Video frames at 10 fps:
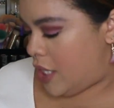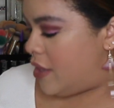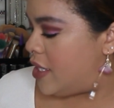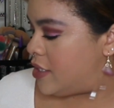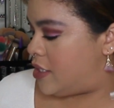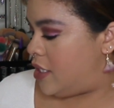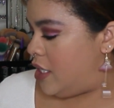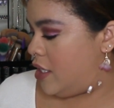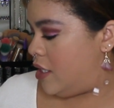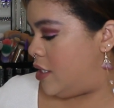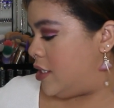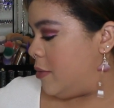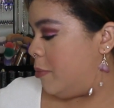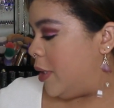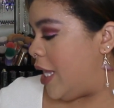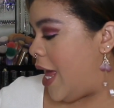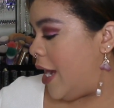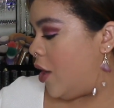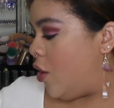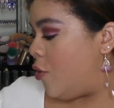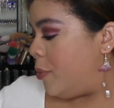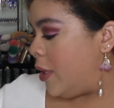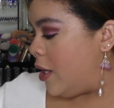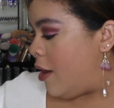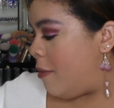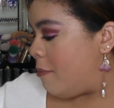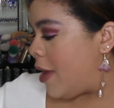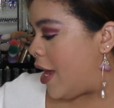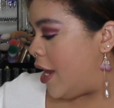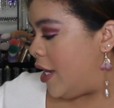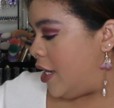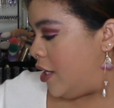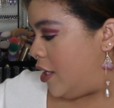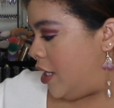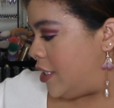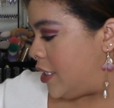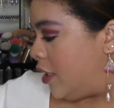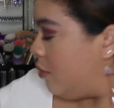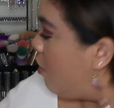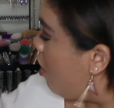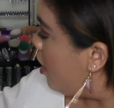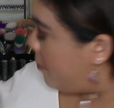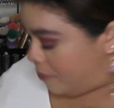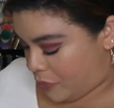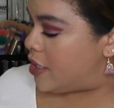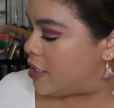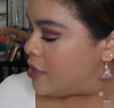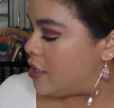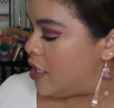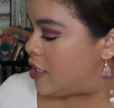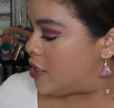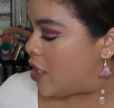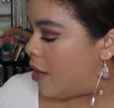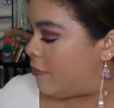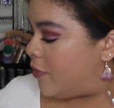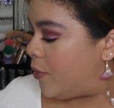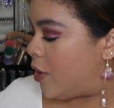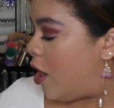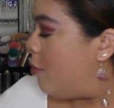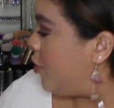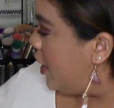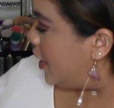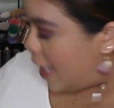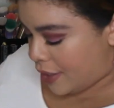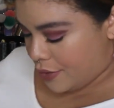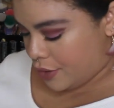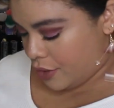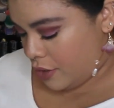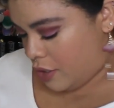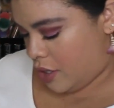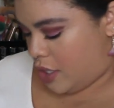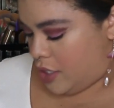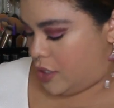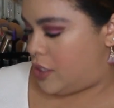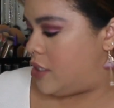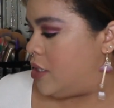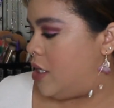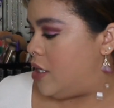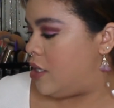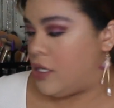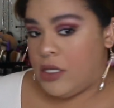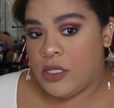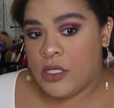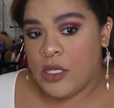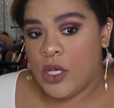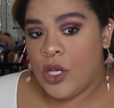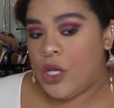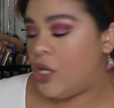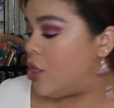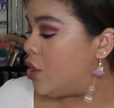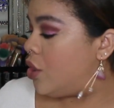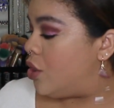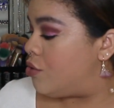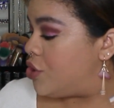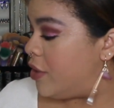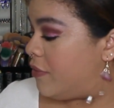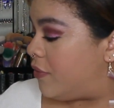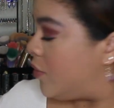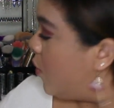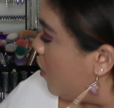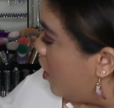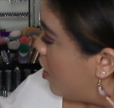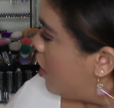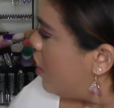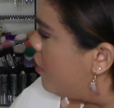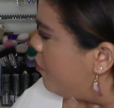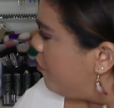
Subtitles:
This is Black Opium by Yves Saint Laurent. This is Tom Ford Ombre Leather. This is Gucci Flora